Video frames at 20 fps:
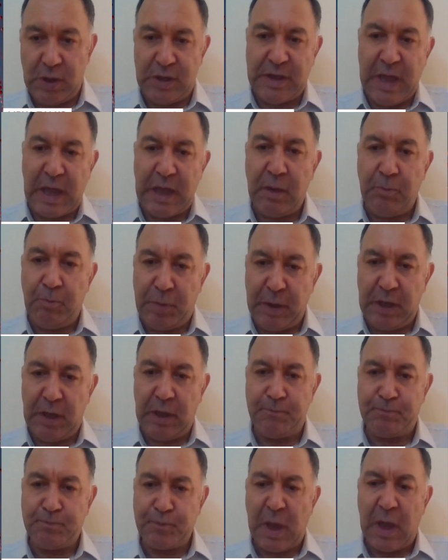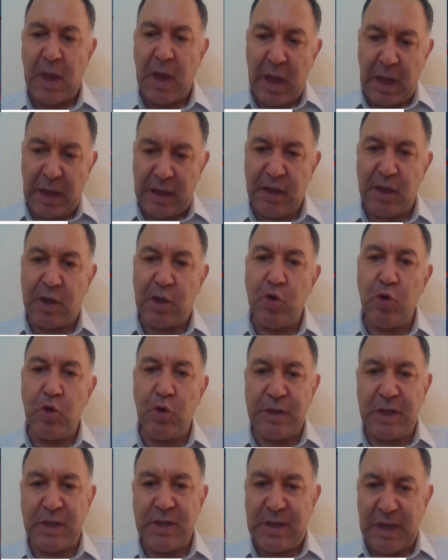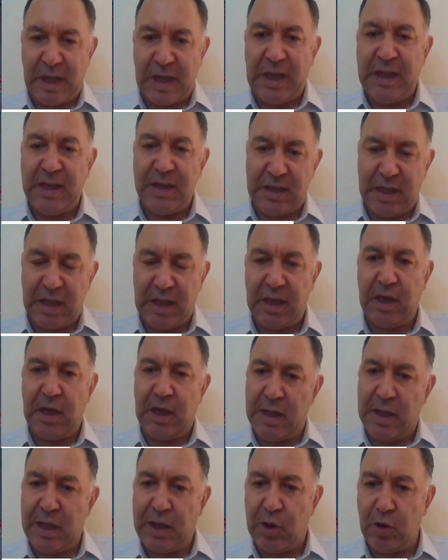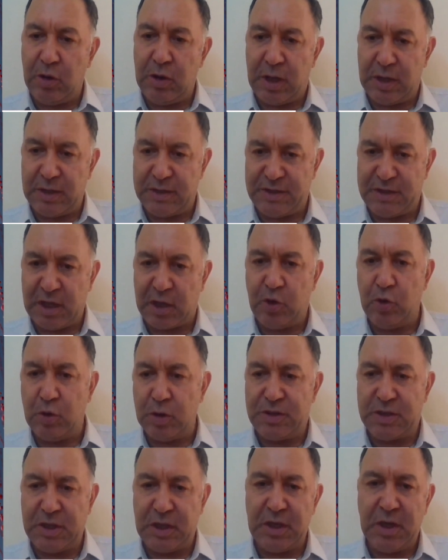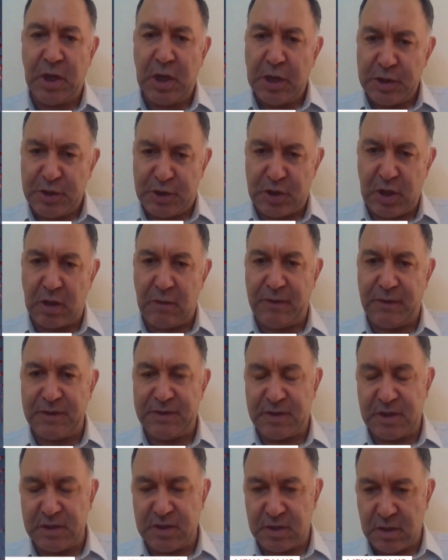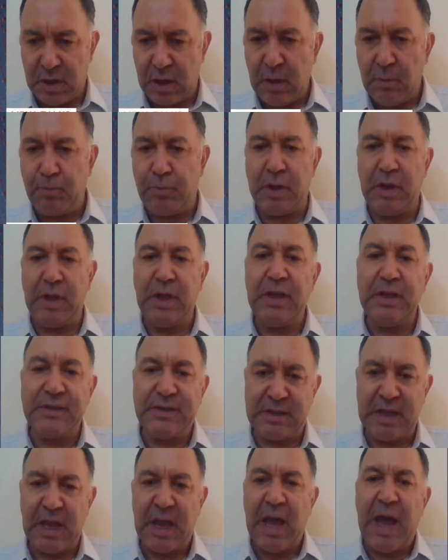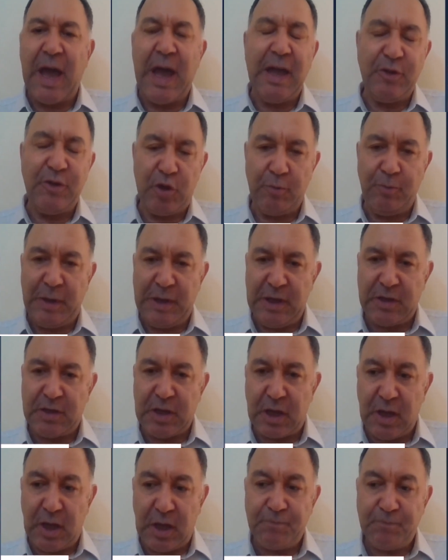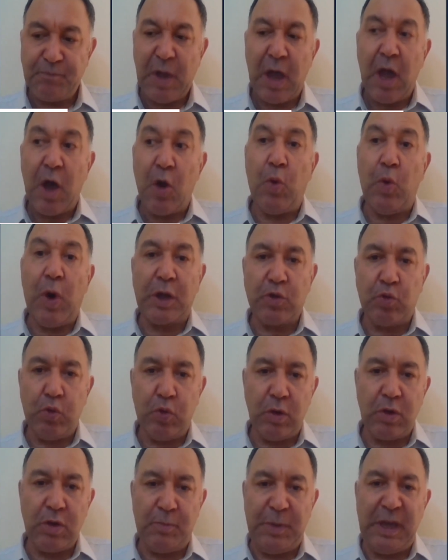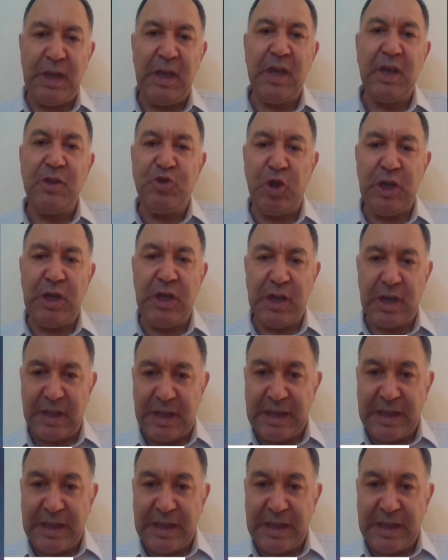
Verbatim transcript: Will they be included in the regular security services, police, and the military, what would be the